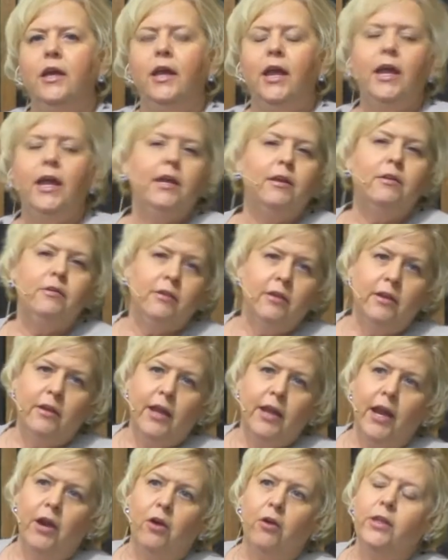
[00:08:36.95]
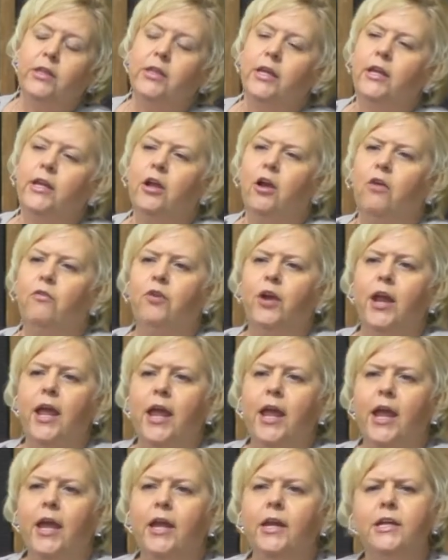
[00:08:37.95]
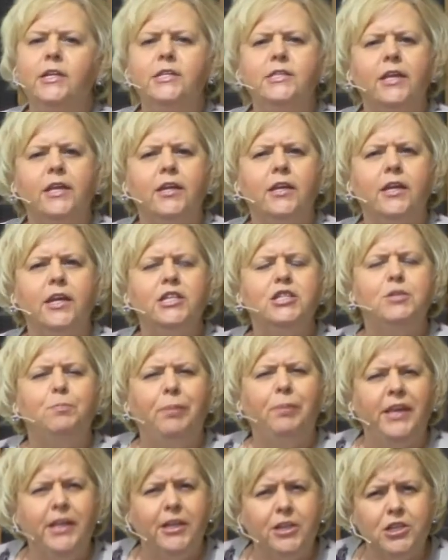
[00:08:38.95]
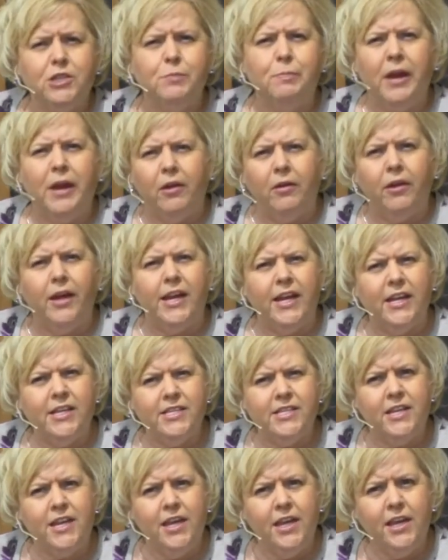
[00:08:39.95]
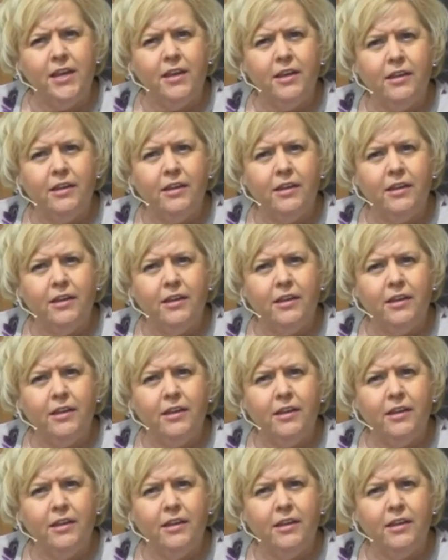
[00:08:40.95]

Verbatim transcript: And Harry leaned over to Anne. He said, It's Pillsbury, isn't it?